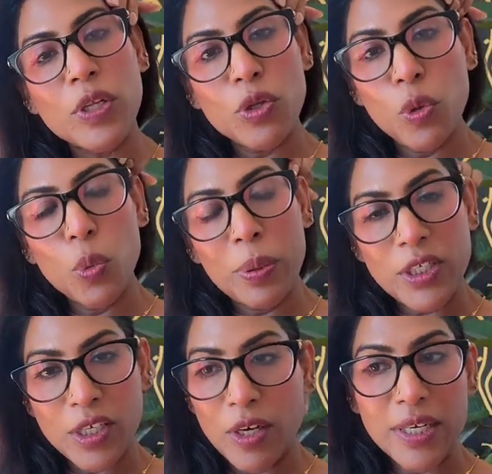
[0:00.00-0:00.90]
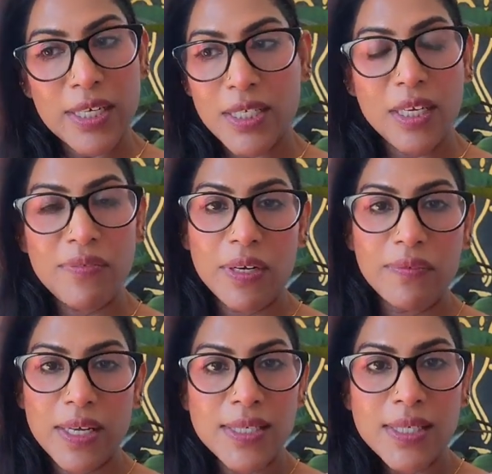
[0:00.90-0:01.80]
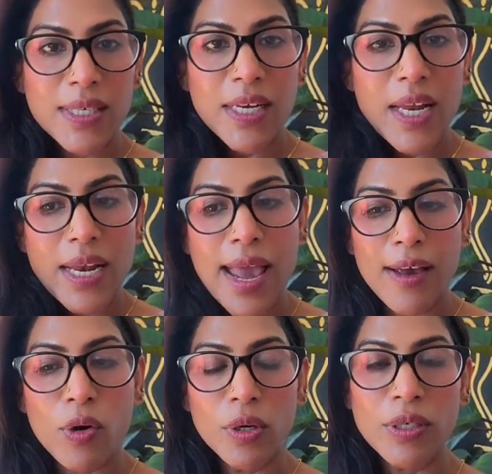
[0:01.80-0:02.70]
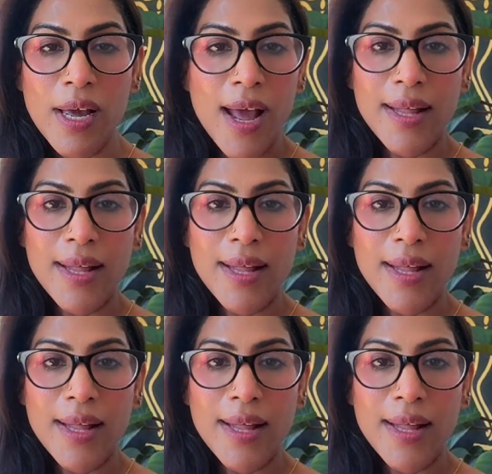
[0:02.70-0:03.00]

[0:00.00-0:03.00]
with no particular reason, even if they're sitting in an aircon.